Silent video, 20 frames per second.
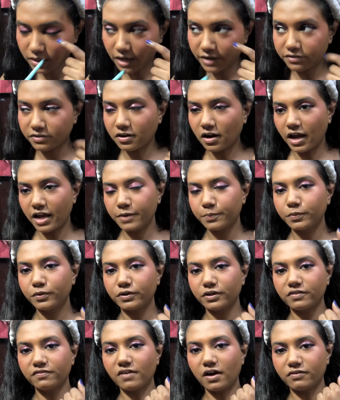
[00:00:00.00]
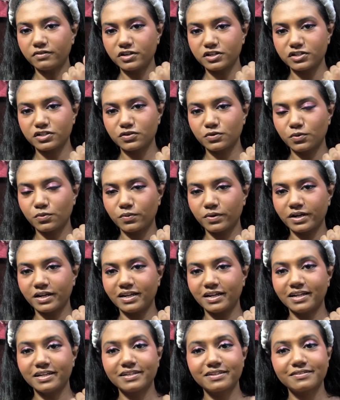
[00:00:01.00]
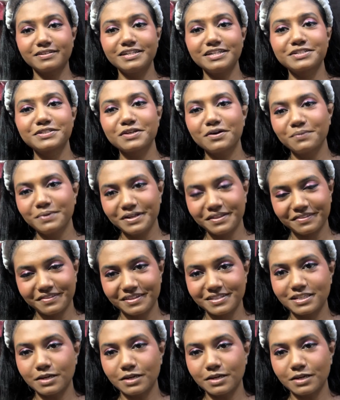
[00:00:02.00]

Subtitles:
I tried putting foundation over it. I did so many things.